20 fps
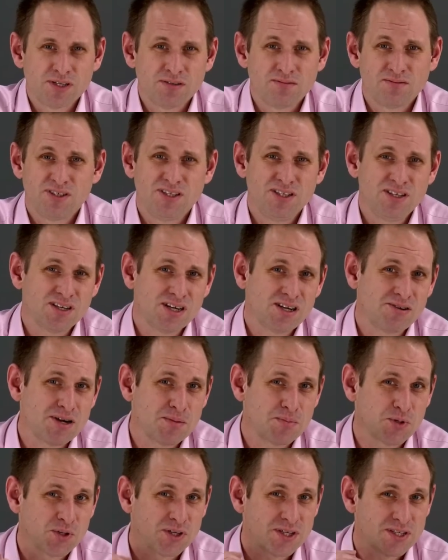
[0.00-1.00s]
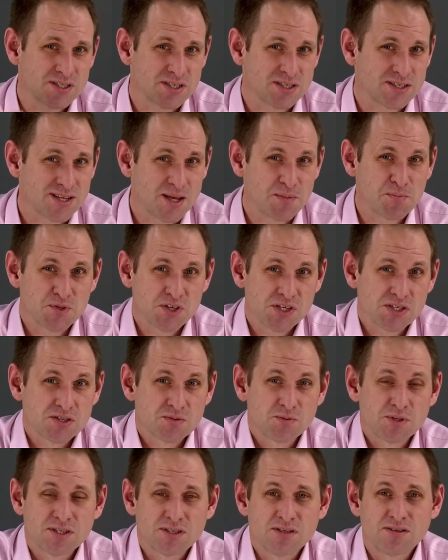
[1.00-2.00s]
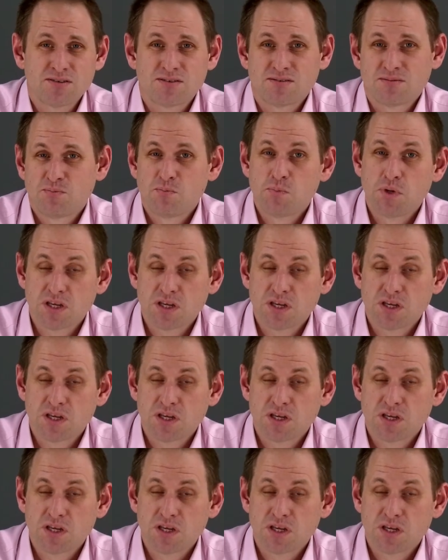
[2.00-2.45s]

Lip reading: and you know how Apple likes to tempt us with those